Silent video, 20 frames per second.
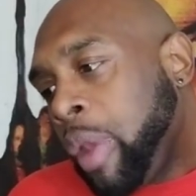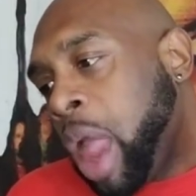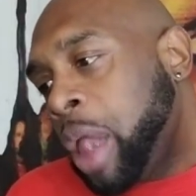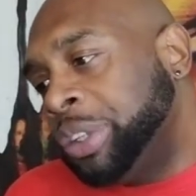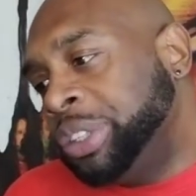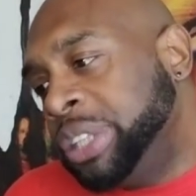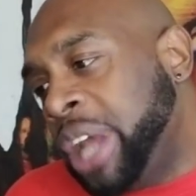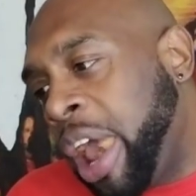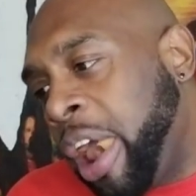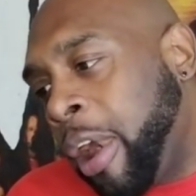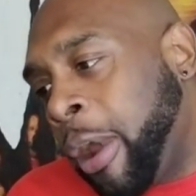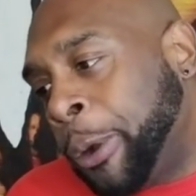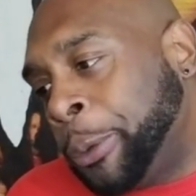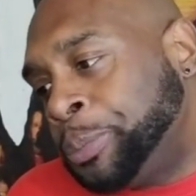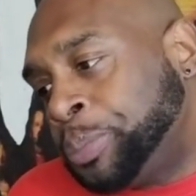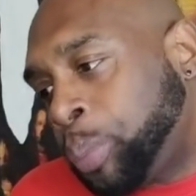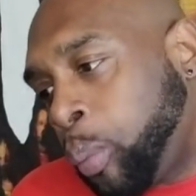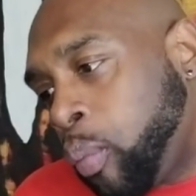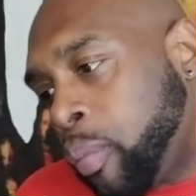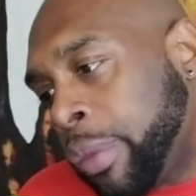Now,
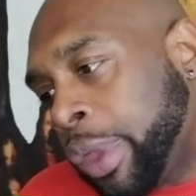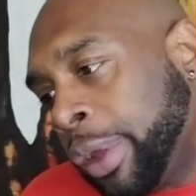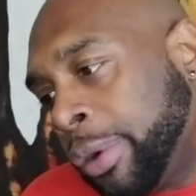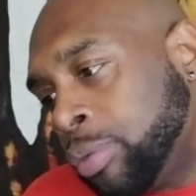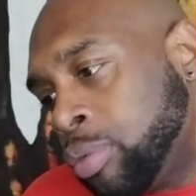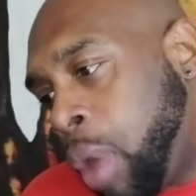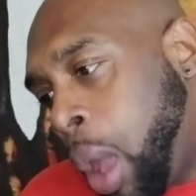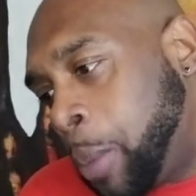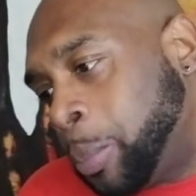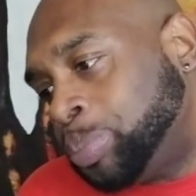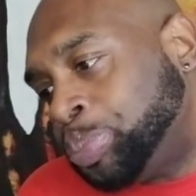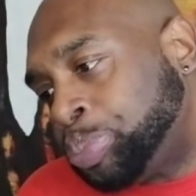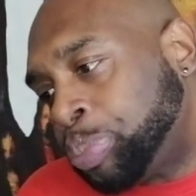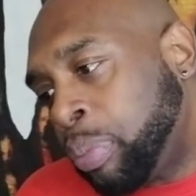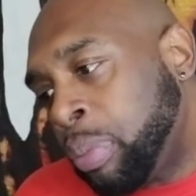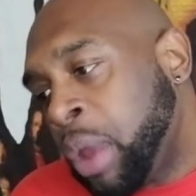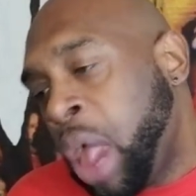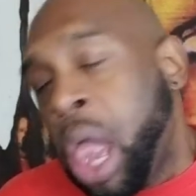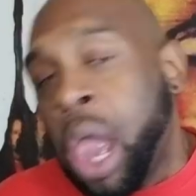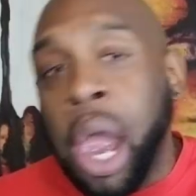
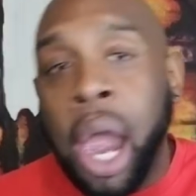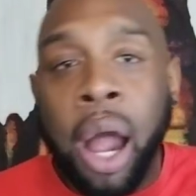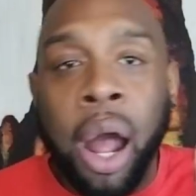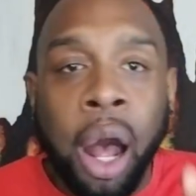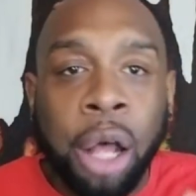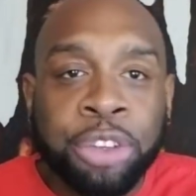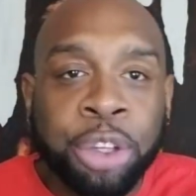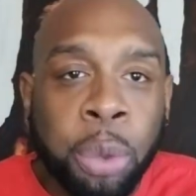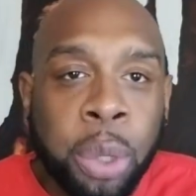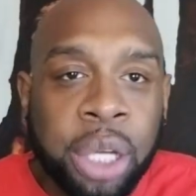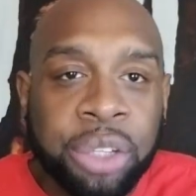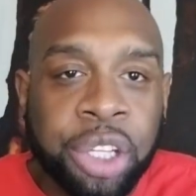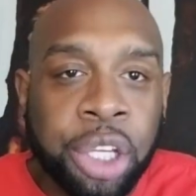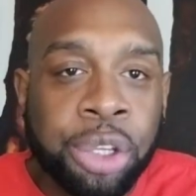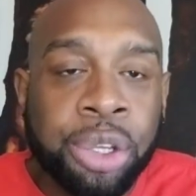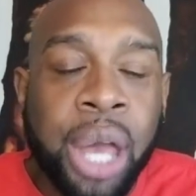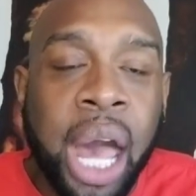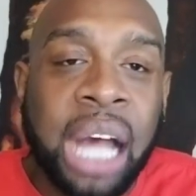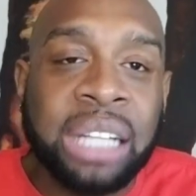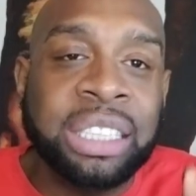I also want to tell you
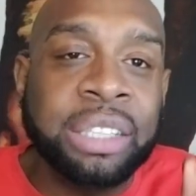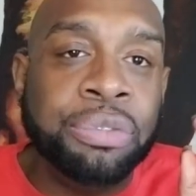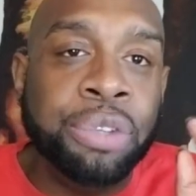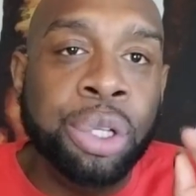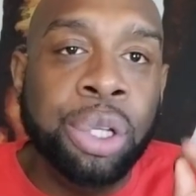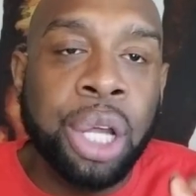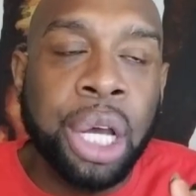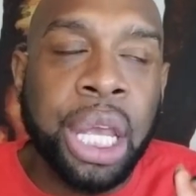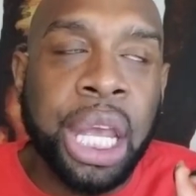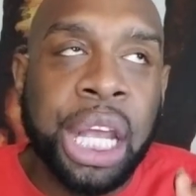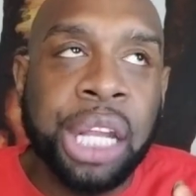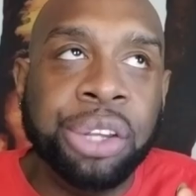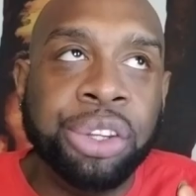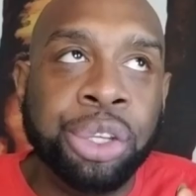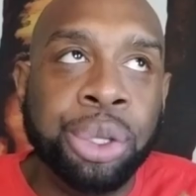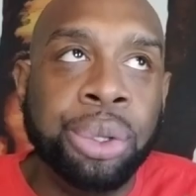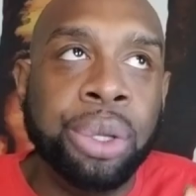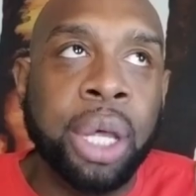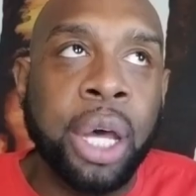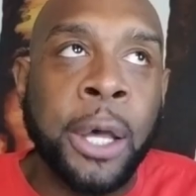guys, if you look
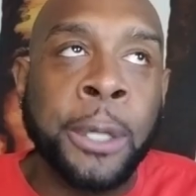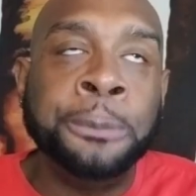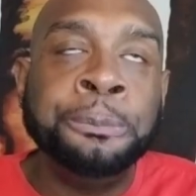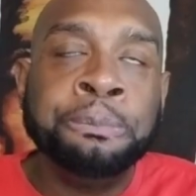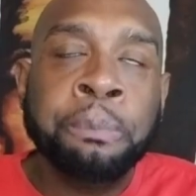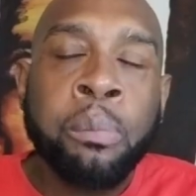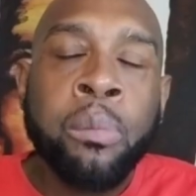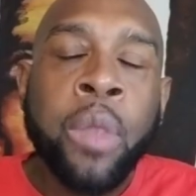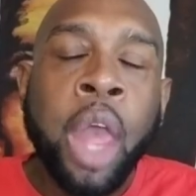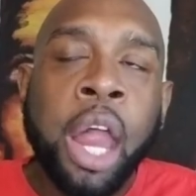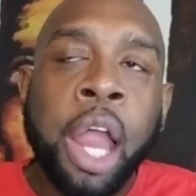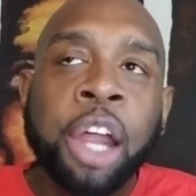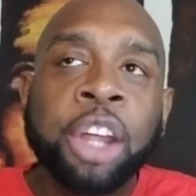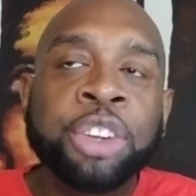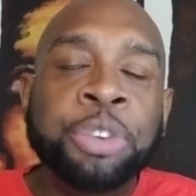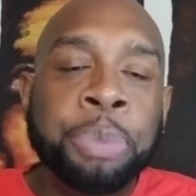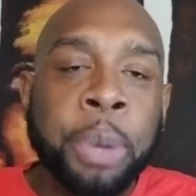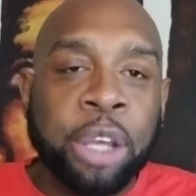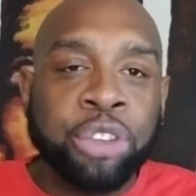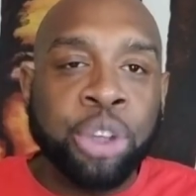into the
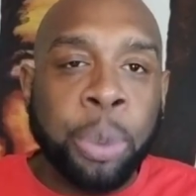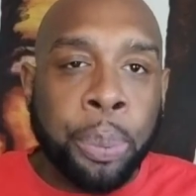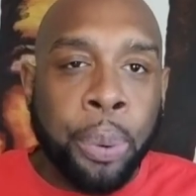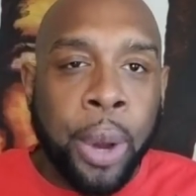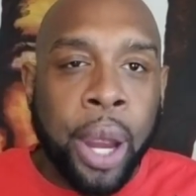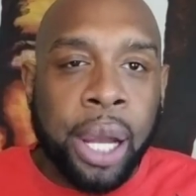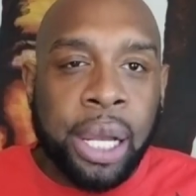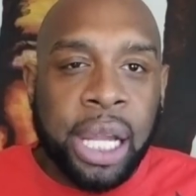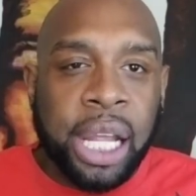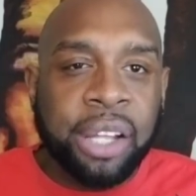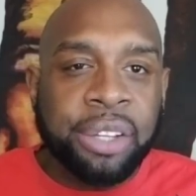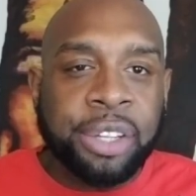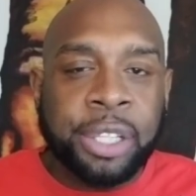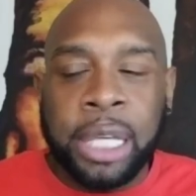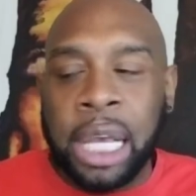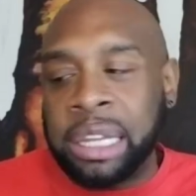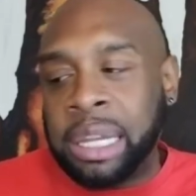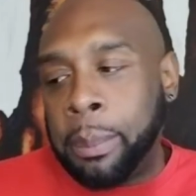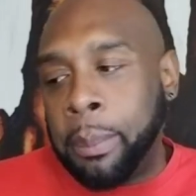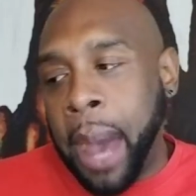special prayer list
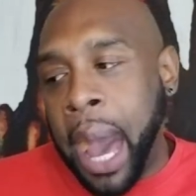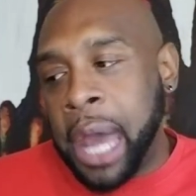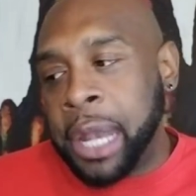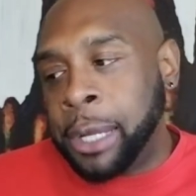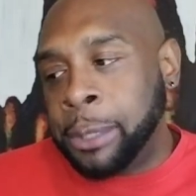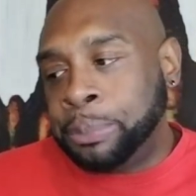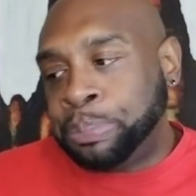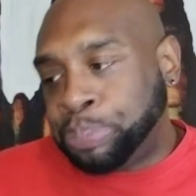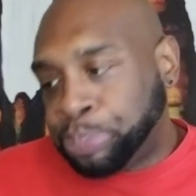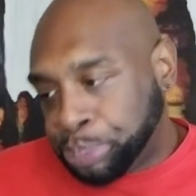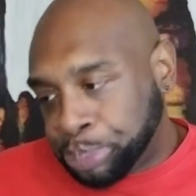at the bottom,